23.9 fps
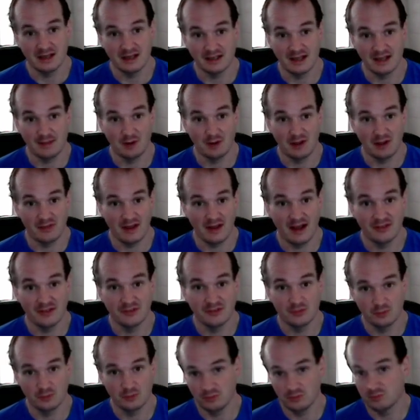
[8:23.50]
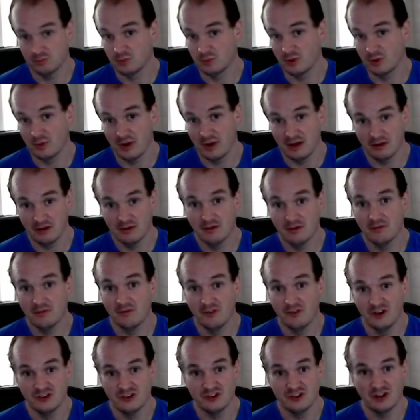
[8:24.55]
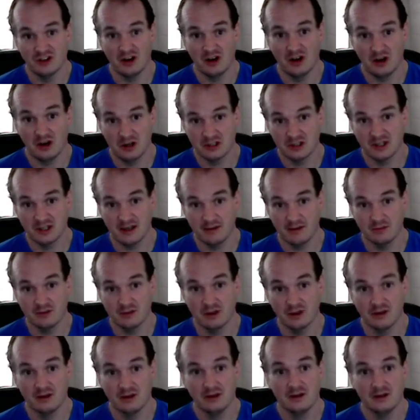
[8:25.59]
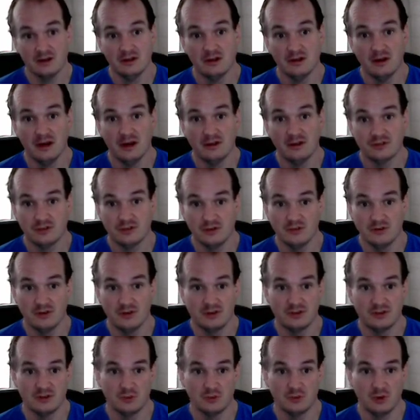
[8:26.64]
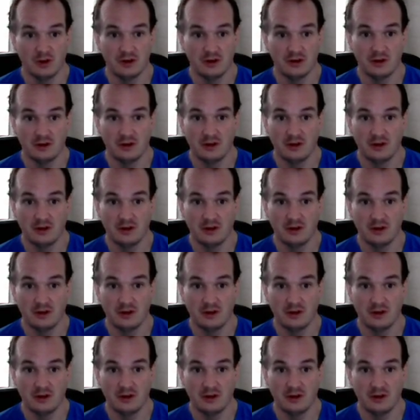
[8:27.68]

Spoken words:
game like that, we went versus our hard counter, 2 versus 1.